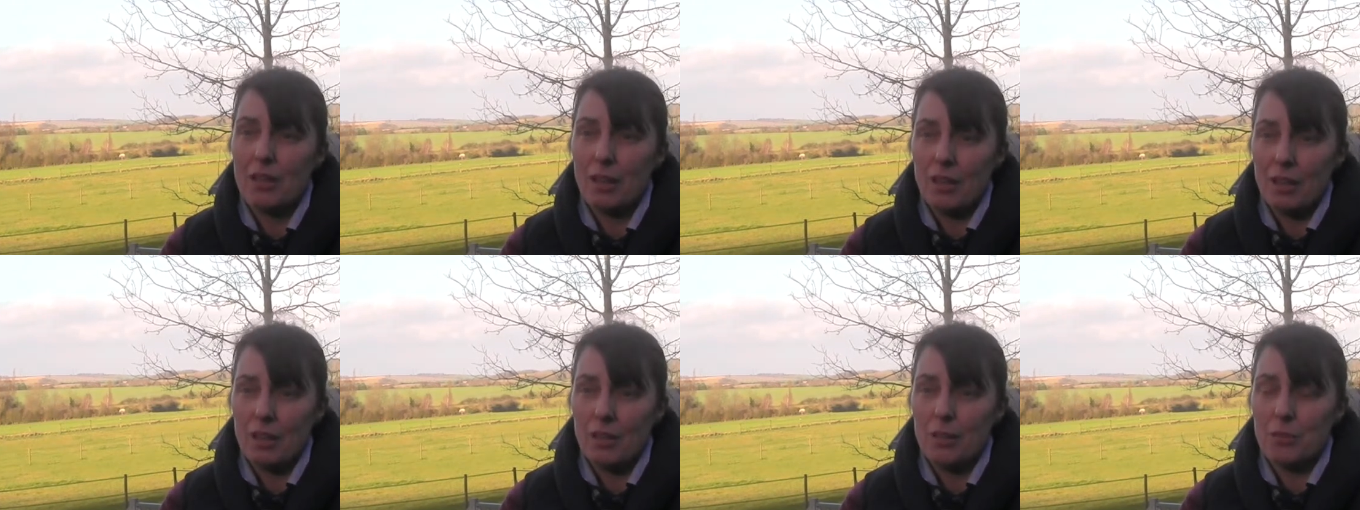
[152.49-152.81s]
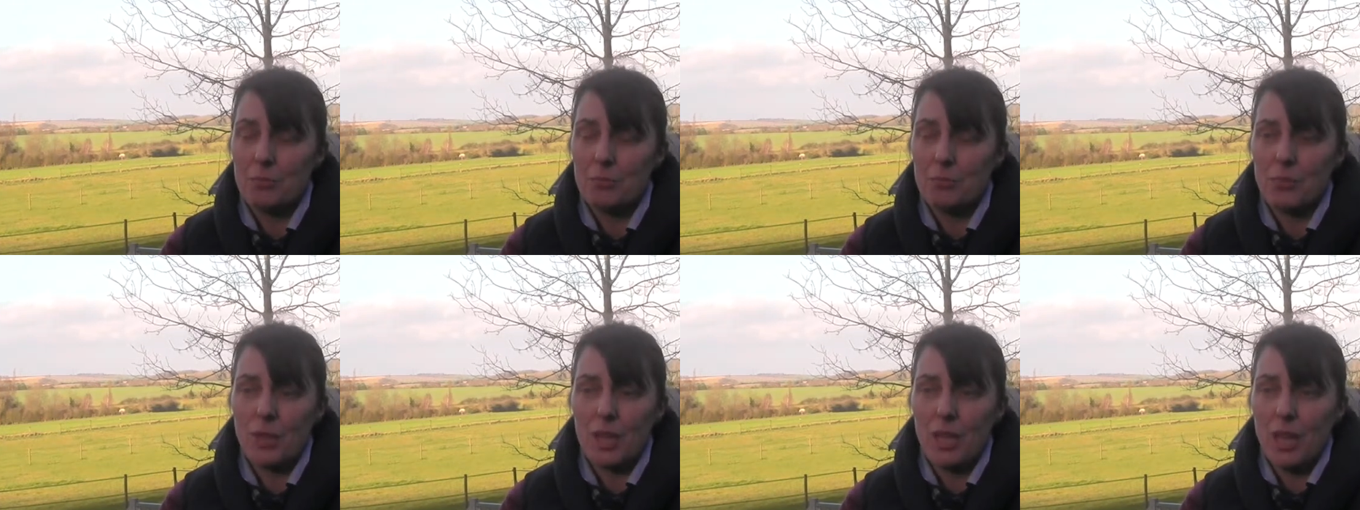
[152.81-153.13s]

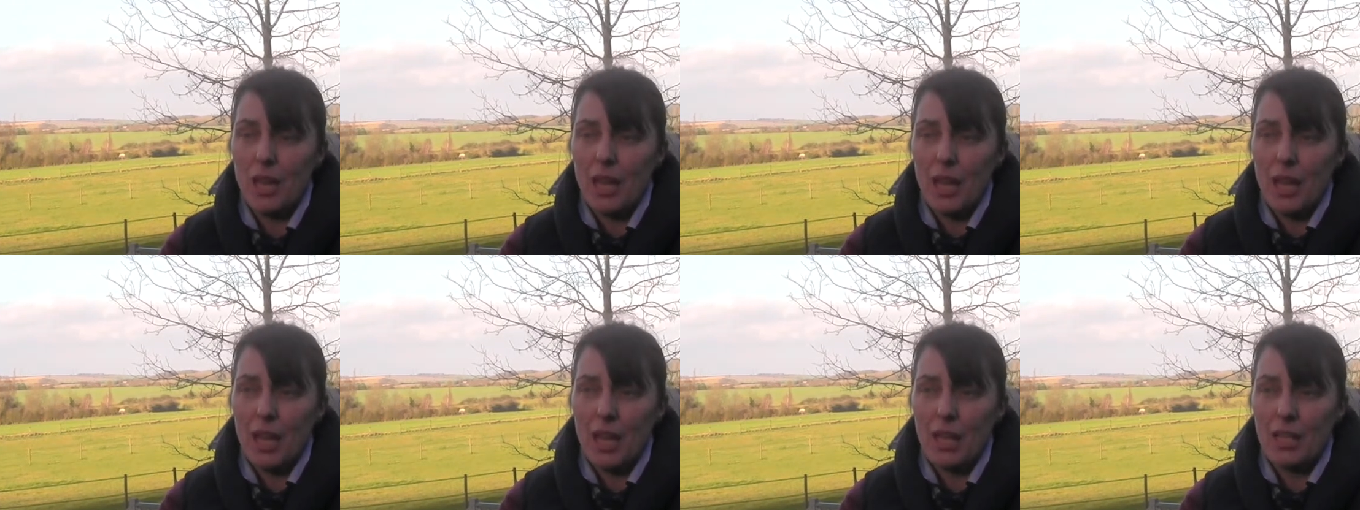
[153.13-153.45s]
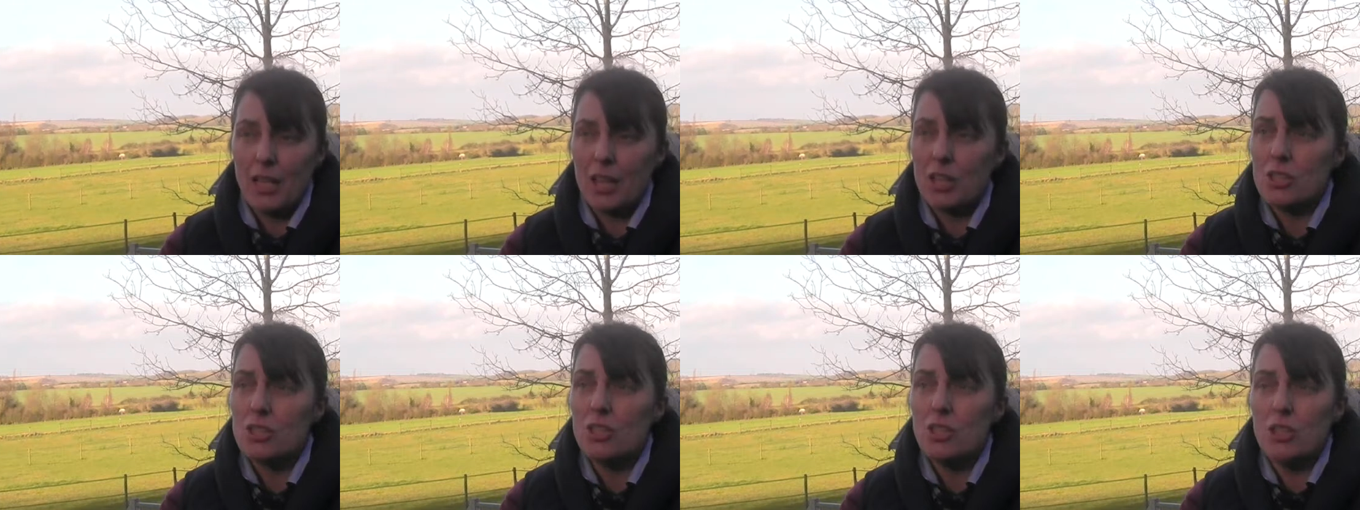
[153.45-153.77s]
And
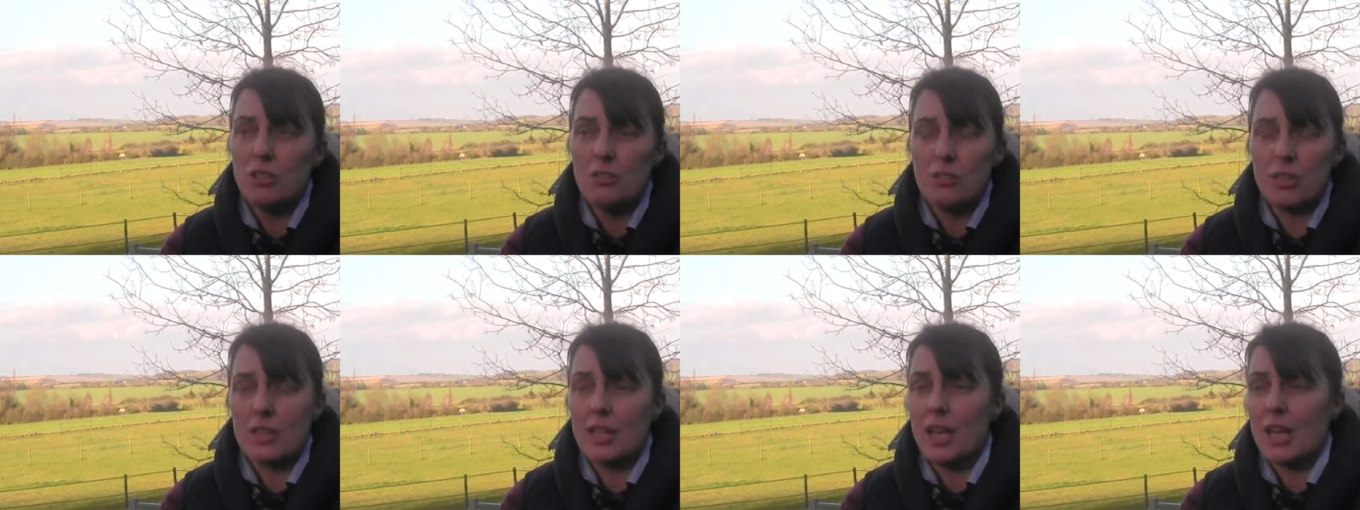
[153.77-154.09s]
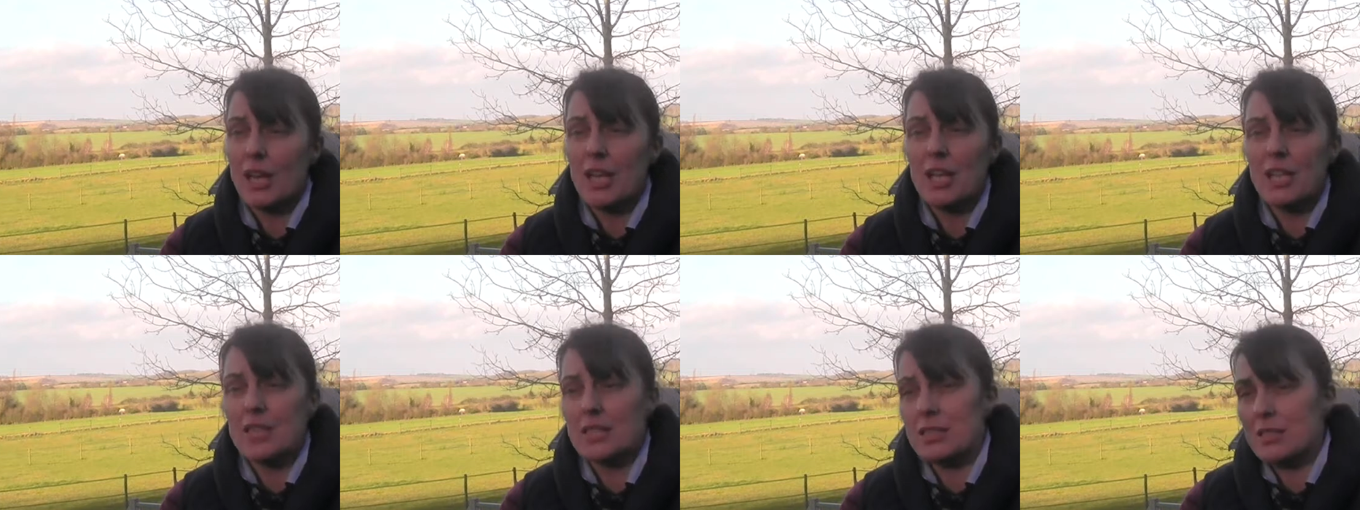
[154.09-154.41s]
I knew at
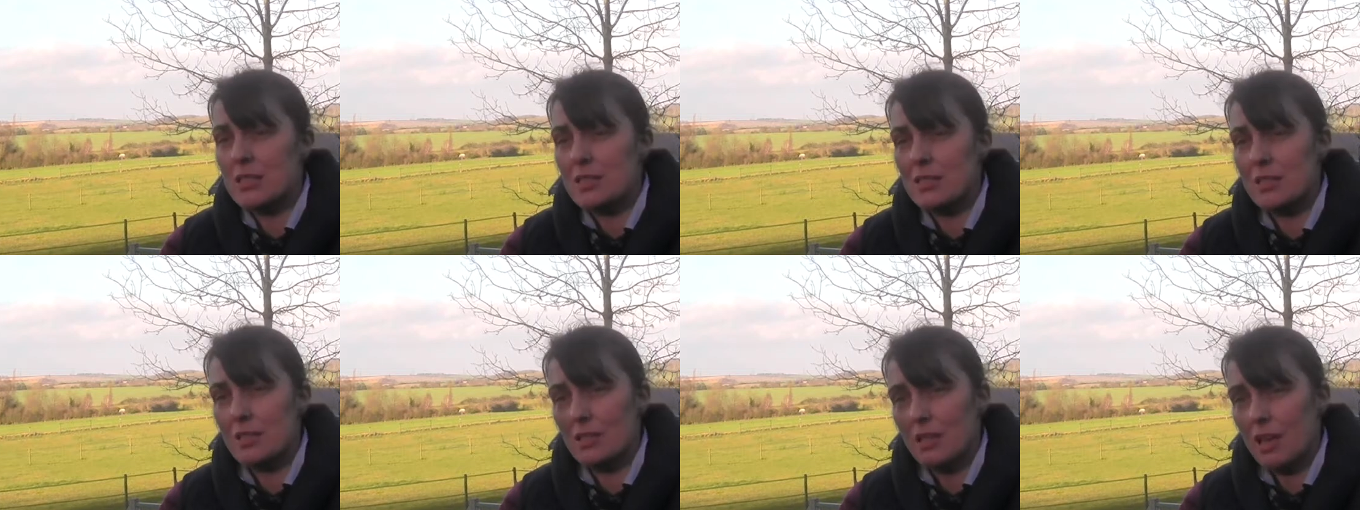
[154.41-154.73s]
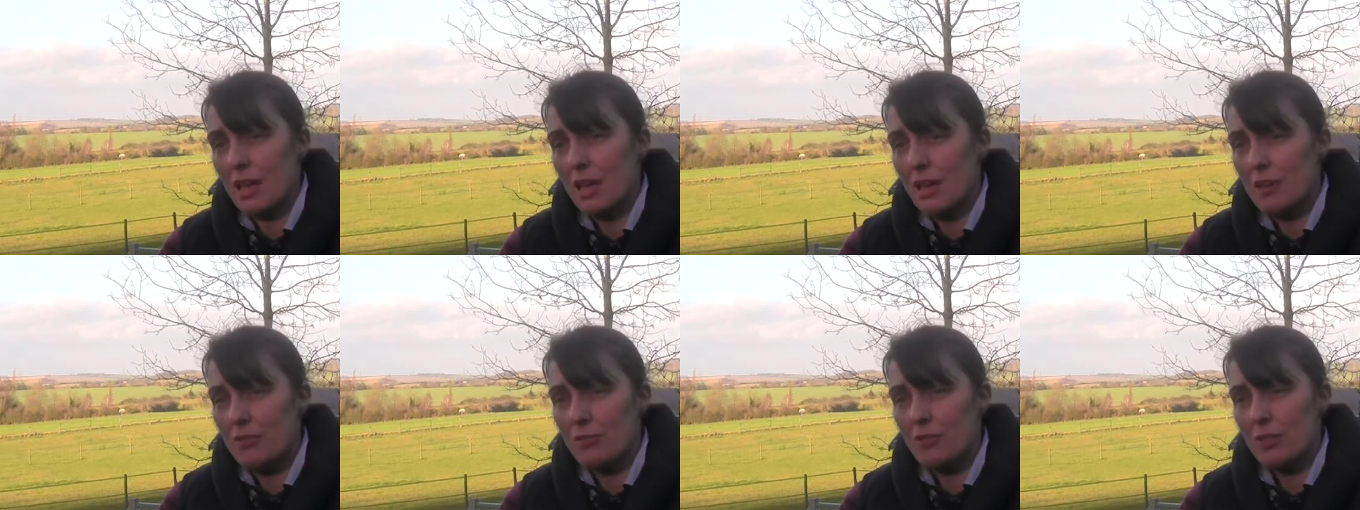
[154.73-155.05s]
that
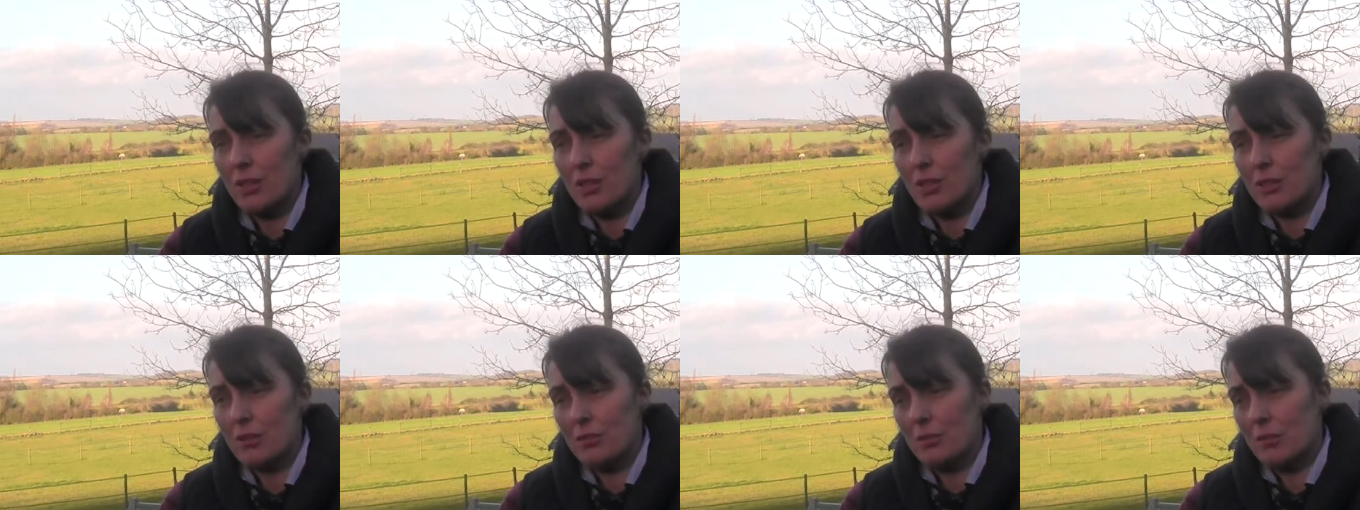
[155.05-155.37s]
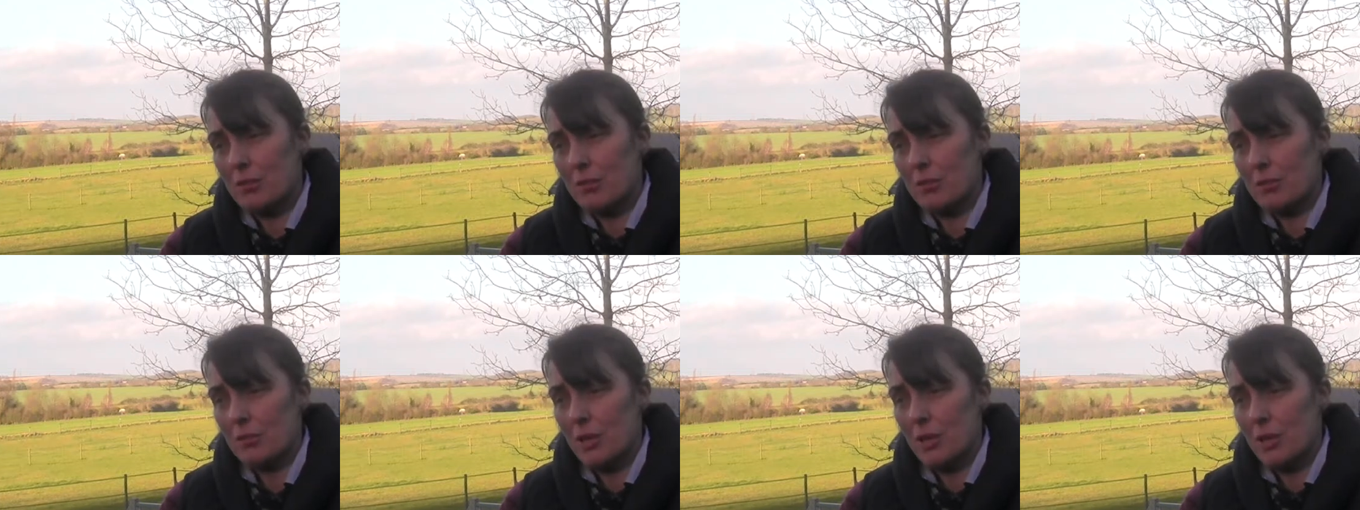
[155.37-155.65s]
instant, having